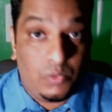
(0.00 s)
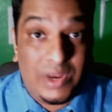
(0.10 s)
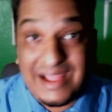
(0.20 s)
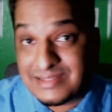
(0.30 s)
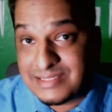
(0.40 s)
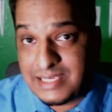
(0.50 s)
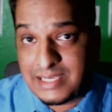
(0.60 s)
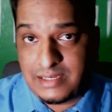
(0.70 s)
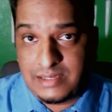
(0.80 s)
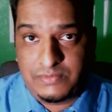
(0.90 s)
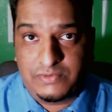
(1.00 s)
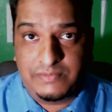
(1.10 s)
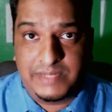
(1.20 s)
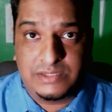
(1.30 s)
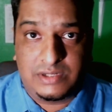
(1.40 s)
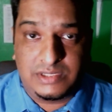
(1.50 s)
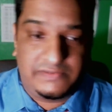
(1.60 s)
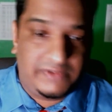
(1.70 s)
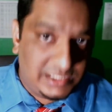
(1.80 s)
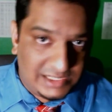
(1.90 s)
What else can improve mitochondrial
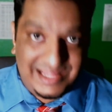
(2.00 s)
function?